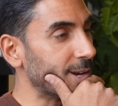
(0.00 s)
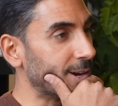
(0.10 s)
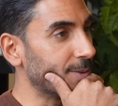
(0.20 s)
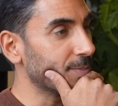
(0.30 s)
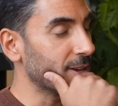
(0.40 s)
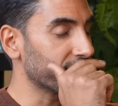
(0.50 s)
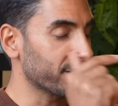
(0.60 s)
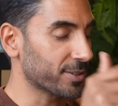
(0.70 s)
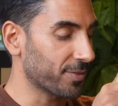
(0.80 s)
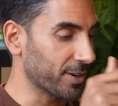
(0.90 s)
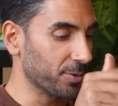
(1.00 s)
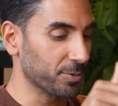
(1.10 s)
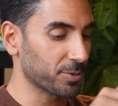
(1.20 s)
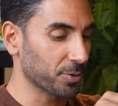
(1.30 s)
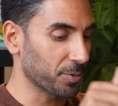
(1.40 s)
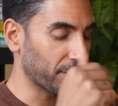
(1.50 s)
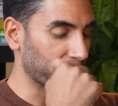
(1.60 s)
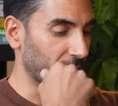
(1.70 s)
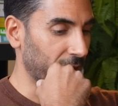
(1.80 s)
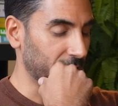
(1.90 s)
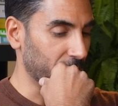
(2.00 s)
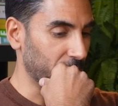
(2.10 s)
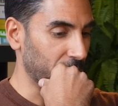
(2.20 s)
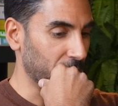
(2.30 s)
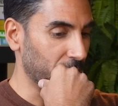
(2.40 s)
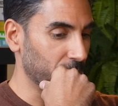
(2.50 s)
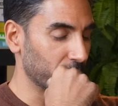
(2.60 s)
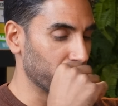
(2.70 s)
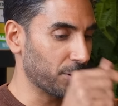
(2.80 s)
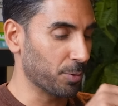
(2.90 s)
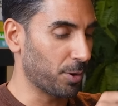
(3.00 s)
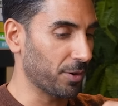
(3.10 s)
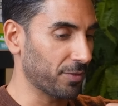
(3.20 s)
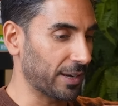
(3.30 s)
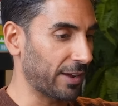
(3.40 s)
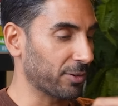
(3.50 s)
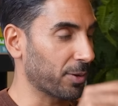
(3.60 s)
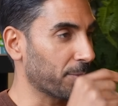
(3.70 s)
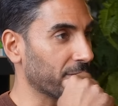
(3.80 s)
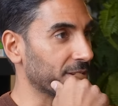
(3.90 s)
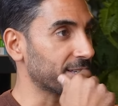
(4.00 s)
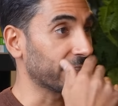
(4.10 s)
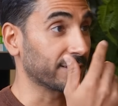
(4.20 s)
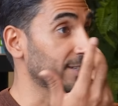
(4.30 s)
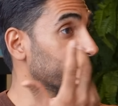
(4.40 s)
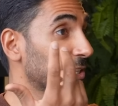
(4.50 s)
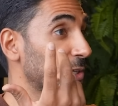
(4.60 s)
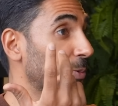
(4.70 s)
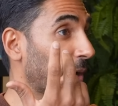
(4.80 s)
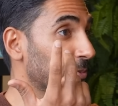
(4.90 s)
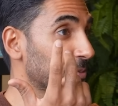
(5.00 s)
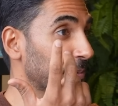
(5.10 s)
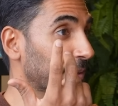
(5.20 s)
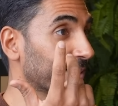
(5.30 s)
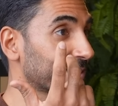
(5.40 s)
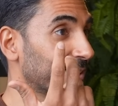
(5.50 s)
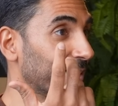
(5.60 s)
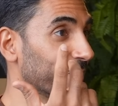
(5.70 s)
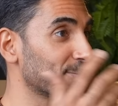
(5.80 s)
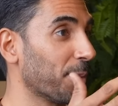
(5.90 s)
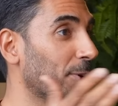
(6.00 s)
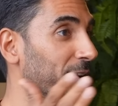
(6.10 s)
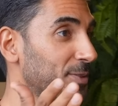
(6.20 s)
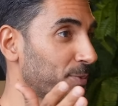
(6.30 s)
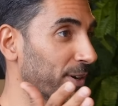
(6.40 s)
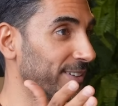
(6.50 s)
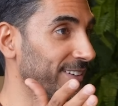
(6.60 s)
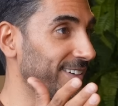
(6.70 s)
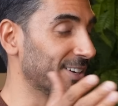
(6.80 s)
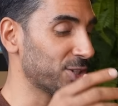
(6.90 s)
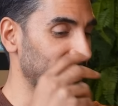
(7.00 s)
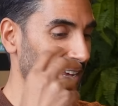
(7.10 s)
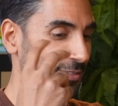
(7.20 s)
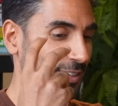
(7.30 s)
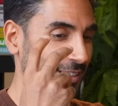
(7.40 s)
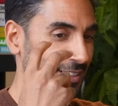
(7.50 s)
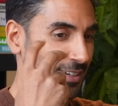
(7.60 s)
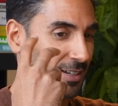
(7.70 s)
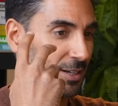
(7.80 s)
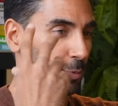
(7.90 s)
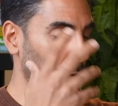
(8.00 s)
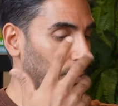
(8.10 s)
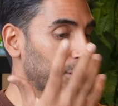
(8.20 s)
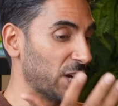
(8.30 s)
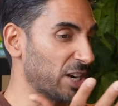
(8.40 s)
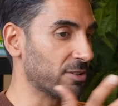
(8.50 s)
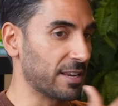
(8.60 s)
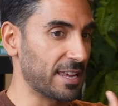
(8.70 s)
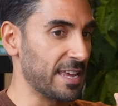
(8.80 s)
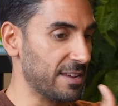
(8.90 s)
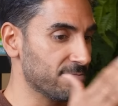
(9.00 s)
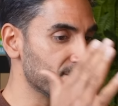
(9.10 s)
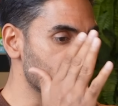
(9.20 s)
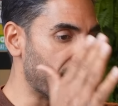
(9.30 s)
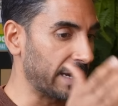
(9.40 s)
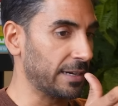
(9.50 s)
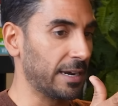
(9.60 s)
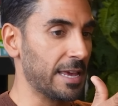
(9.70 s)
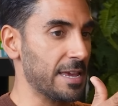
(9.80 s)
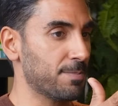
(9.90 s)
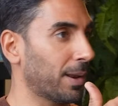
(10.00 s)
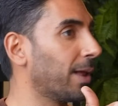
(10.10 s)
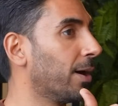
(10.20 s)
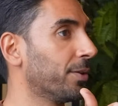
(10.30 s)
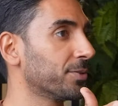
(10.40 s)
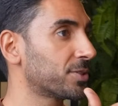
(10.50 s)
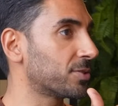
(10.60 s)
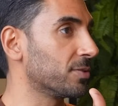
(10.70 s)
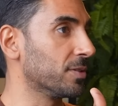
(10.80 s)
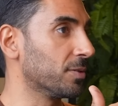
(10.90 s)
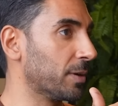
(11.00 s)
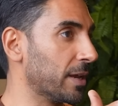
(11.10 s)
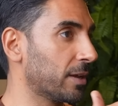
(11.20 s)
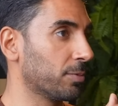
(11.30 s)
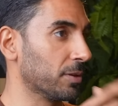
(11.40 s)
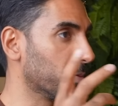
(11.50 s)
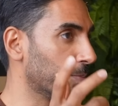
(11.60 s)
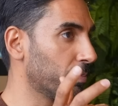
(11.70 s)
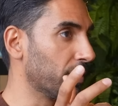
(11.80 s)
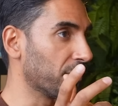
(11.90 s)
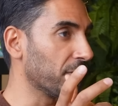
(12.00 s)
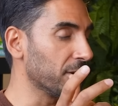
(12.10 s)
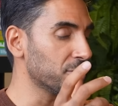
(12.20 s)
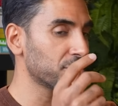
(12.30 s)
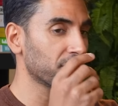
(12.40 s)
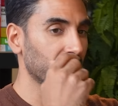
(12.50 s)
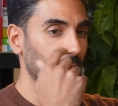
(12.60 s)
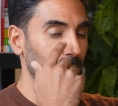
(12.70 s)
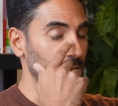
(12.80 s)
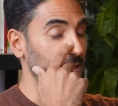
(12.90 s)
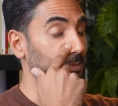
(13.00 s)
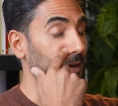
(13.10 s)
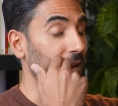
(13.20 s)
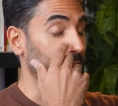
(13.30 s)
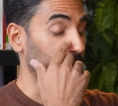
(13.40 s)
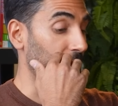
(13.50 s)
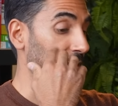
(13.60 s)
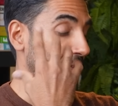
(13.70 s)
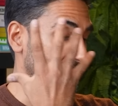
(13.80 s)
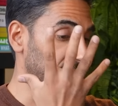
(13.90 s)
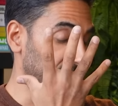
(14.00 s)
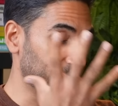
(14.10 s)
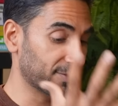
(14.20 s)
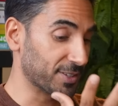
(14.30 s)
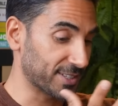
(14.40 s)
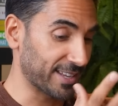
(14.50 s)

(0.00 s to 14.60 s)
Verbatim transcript: Yeah, it's funny you were talking about your anecdote with your with your wife and having a bit of a steak. That's literally what happened to me last night. Because my wife's pregnant and she's having. We, we generally eat mainly plants during the week with a bit of fish but she's been having cravings for, for